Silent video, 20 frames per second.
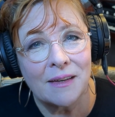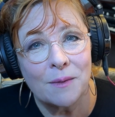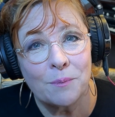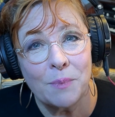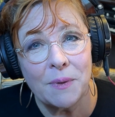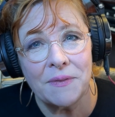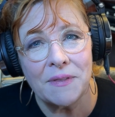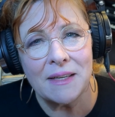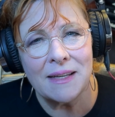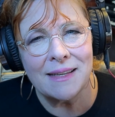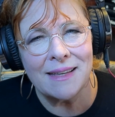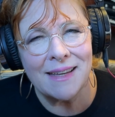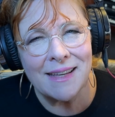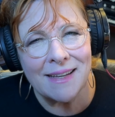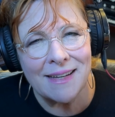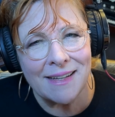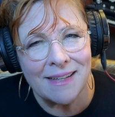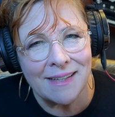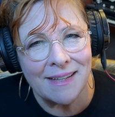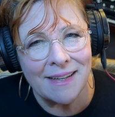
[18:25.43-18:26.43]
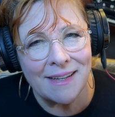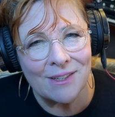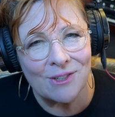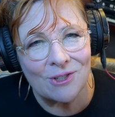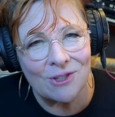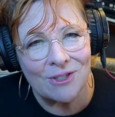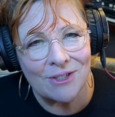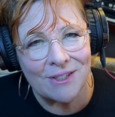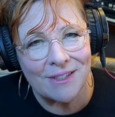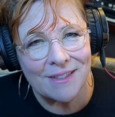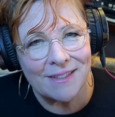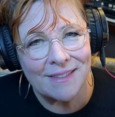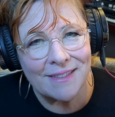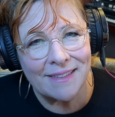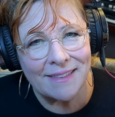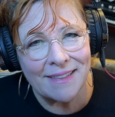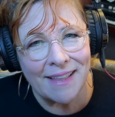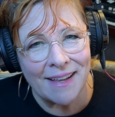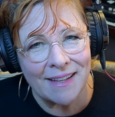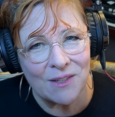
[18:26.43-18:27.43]
But the knitting needles,
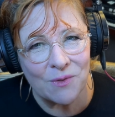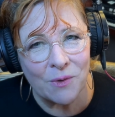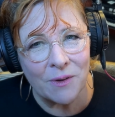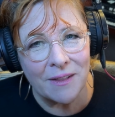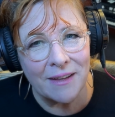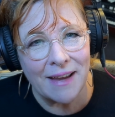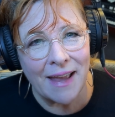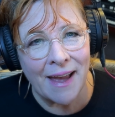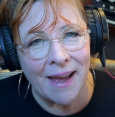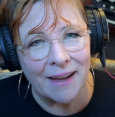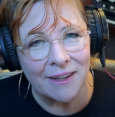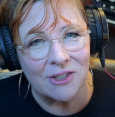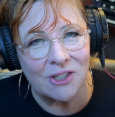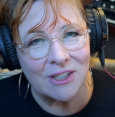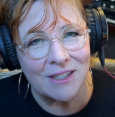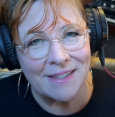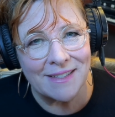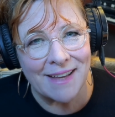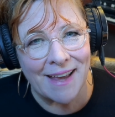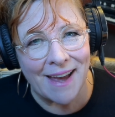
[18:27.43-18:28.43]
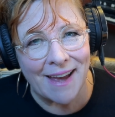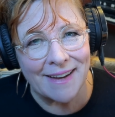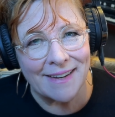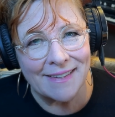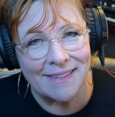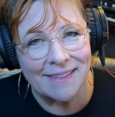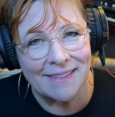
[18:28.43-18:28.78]
that's where the action's at.